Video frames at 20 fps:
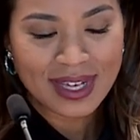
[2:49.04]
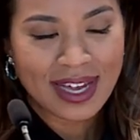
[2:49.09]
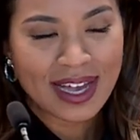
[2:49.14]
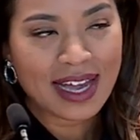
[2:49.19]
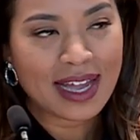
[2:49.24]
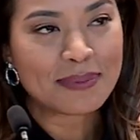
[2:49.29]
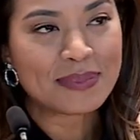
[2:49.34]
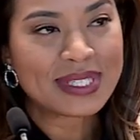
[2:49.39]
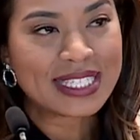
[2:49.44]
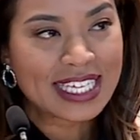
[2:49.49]

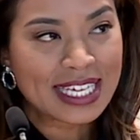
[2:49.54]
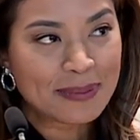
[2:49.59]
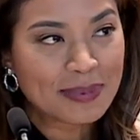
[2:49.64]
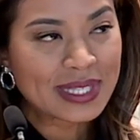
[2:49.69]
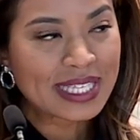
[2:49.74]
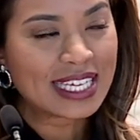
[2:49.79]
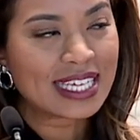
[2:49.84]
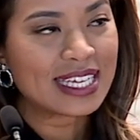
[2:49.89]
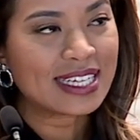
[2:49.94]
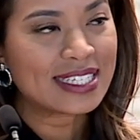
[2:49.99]
I'm
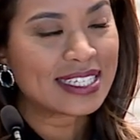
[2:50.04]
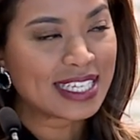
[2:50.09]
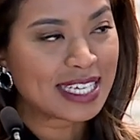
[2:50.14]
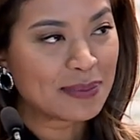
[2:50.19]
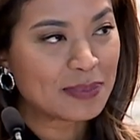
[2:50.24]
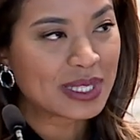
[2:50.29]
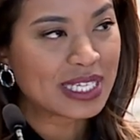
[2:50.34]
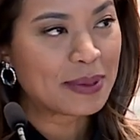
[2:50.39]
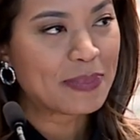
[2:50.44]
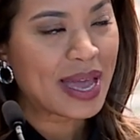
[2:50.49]
deeply,
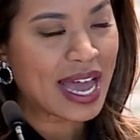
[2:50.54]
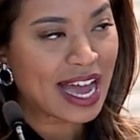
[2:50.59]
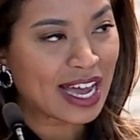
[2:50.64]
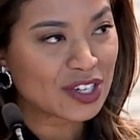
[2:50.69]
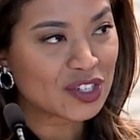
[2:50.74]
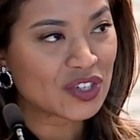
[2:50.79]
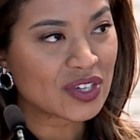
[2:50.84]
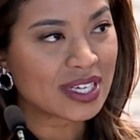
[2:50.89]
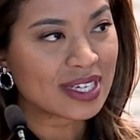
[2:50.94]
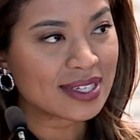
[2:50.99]
deeply
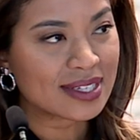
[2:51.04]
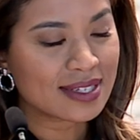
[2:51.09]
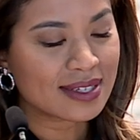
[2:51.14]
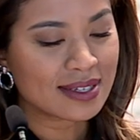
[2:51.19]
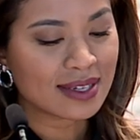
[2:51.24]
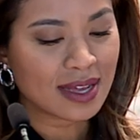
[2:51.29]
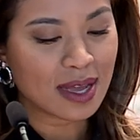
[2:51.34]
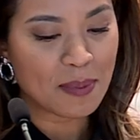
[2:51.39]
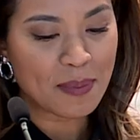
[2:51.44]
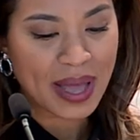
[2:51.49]
passionate
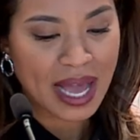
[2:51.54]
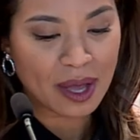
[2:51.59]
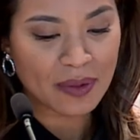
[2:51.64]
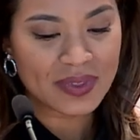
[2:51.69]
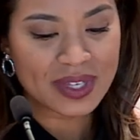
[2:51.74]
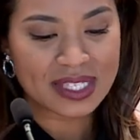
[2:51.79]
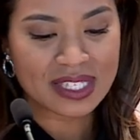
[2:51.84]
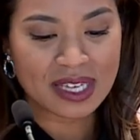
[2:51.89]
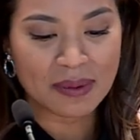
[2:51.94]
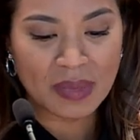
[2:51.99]

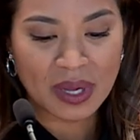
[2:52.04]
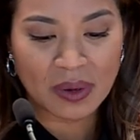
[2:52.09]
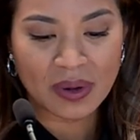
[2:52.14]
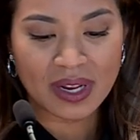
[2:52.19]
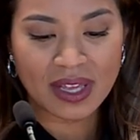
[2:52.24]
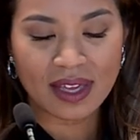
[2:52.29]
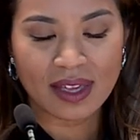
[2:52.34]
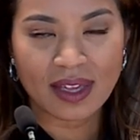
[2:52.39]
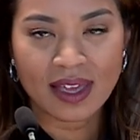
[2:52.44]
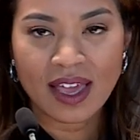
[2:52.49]
about this
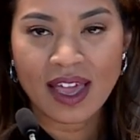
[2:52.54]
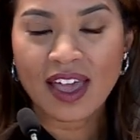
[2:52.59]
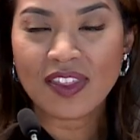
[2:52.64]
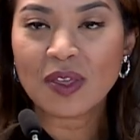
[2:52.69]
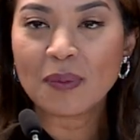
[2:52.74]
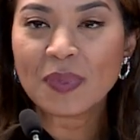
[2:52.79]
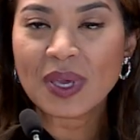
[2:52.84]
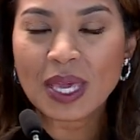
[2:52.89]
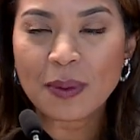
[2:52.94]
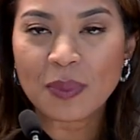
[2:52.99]
community and
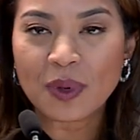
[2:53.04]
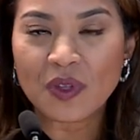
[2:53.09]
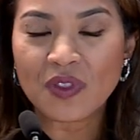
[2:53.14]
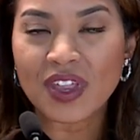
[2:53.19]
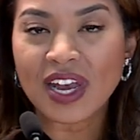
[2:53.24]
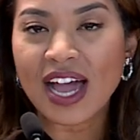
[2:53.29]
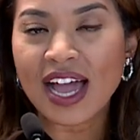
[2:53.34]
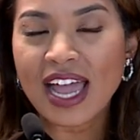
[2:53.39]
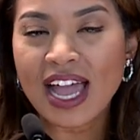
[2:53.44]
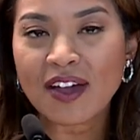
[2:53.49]
the people
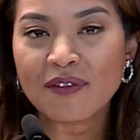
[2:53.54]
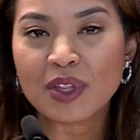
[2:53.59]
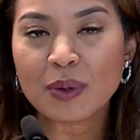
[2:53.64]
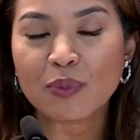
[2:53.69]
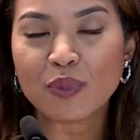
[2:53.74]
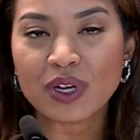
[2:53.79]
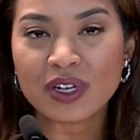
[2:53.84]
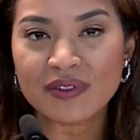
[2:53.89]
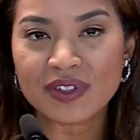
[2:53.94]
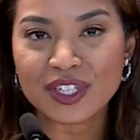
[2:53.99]
that I have the
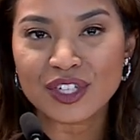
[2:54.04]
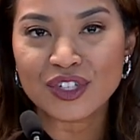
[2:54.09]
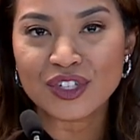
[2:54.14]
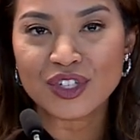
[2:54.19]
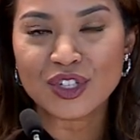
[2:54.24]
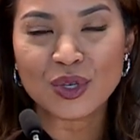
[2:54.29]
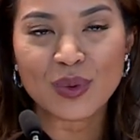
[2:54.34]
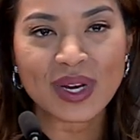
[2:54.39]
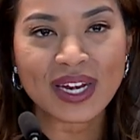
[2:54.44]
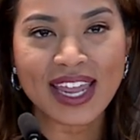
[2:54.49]

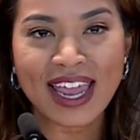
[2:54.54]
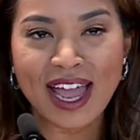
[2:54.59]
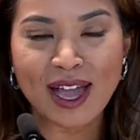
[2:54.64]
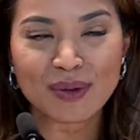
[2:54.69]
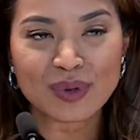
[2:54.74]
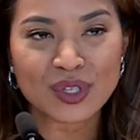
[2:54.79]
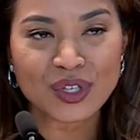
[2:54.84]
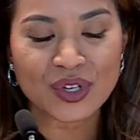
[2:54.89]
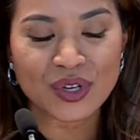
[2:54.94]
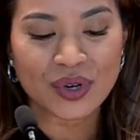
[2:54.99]
privilege to
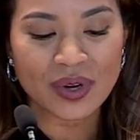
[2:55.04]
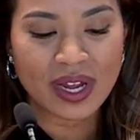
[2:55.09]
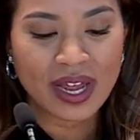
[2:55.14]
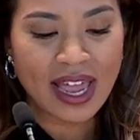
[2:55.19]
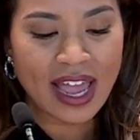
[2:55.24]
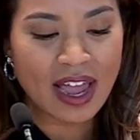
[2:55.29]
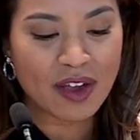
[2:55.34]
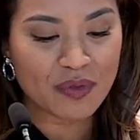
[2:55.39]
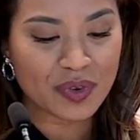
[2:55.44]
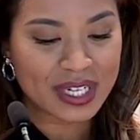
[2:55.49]
encounter
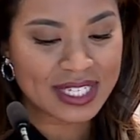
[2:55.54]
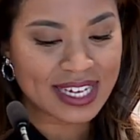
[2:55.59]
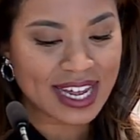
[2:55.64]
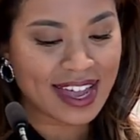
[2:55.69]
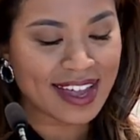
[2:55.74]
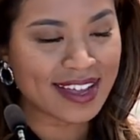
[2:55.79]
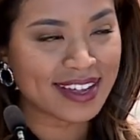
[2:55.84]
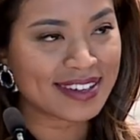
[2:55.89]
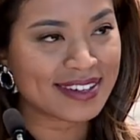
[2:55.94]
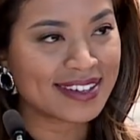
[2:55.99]
every
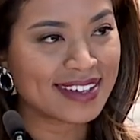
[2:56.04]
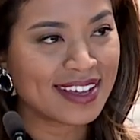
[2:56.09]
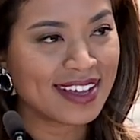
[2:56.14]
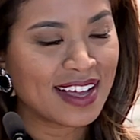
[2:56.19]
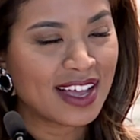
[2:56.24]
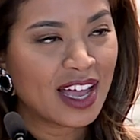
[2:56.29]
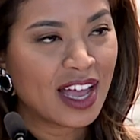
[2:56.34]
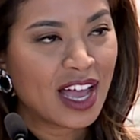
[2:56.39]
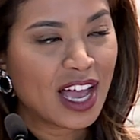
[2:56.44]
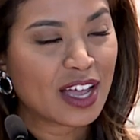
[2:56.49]
day.
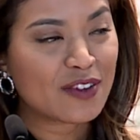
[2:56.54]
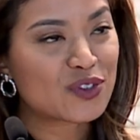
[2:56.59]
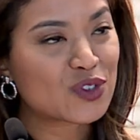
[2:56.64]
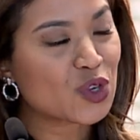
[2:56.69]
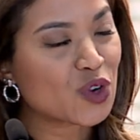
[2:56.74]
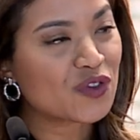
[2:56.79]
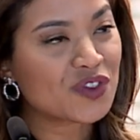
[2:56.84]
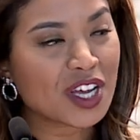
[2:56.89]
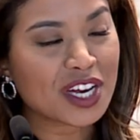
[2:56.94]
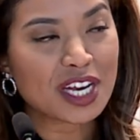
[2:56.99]
I've
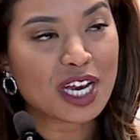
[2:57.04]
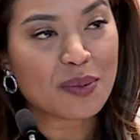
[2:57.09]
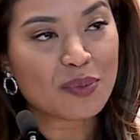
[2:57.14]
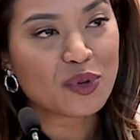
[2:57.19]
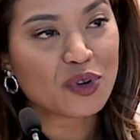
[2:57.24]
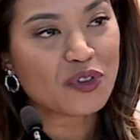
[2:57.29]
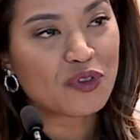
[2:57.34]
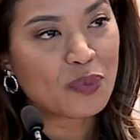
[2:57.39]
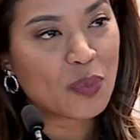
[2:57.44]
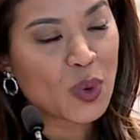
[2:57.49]
served on a
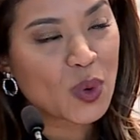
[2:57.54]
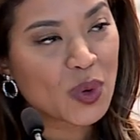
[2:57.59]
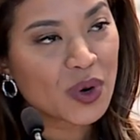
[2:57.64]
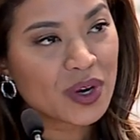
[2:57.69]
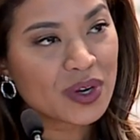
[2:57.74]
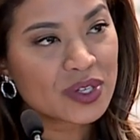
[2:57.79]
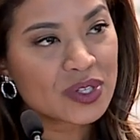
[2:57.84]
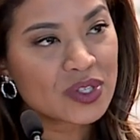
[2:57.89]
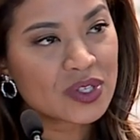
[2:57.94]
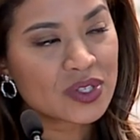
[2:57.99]
number of
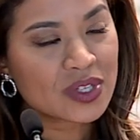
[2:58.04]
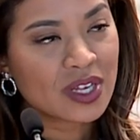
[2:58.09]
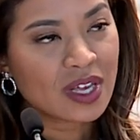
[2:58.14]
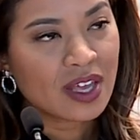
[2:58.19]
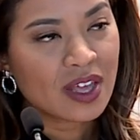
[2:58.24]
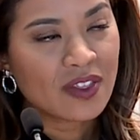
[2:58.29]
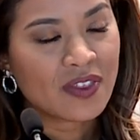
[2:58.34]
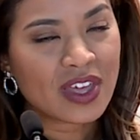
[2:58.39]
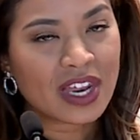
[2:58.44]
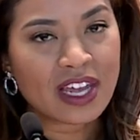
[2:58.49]
boards
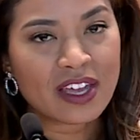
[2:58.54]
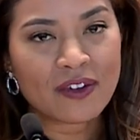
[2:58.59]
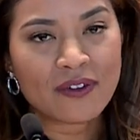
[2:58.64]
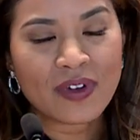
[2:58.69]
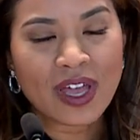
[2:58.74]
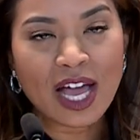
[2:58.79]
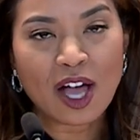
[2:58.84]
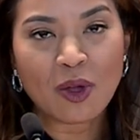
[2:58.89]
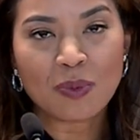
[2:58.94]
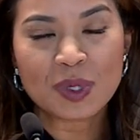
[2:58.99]
that have
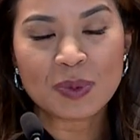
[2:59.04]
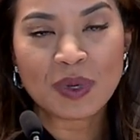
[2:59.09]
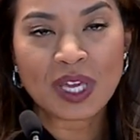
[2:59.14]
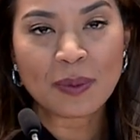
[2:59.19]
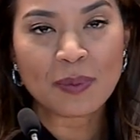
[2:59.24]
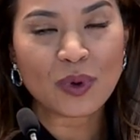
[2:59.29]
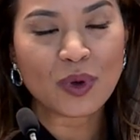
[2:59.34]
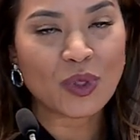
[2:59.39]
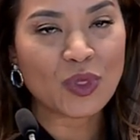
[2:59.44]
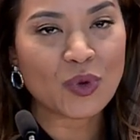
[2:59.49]
helped
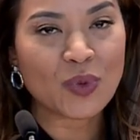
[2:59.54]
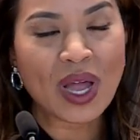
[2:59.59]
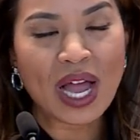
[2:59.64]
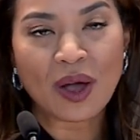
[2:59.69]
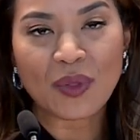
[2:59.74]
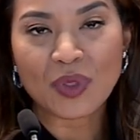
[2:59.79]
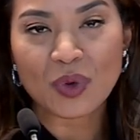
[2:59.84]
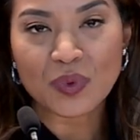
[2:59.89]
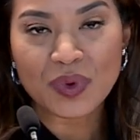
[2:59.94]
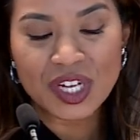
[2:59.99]
people
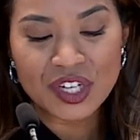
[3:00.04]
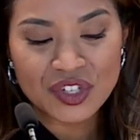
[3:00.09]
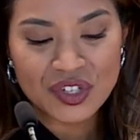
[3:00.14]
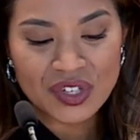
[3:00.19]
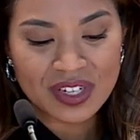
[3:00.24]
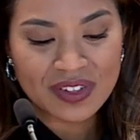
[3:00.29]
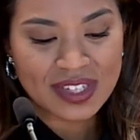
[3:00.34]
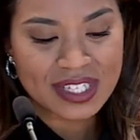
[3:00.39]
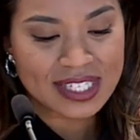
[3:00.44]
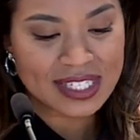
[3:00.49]
throughout the
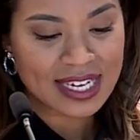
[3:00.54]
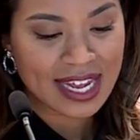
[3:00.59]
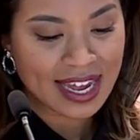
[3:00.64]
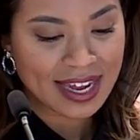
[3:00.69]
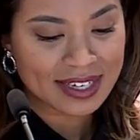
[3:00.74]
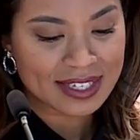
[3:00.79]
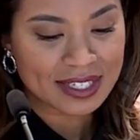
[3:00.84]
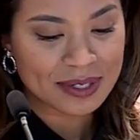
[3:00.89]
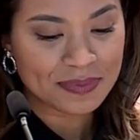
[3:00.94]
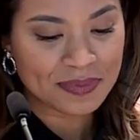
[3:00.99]
region and the
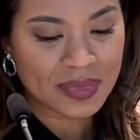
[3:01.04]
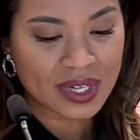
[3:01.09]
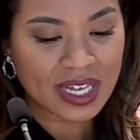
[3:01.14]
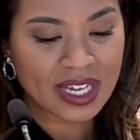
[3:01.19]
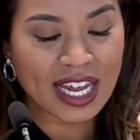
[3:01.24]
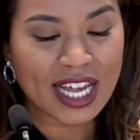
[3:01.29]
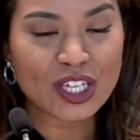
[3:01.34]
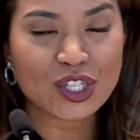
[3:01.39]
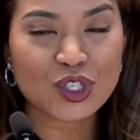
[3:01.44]
state, and I